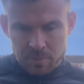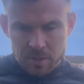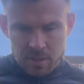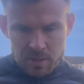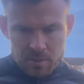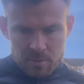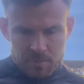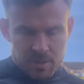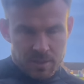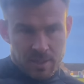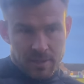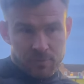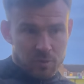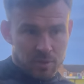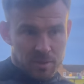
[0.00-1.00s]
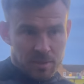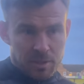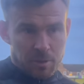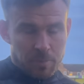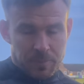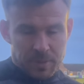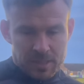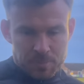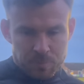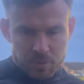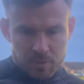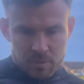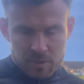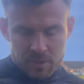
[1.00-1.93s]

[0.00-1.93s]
I mean, they have done little bits, but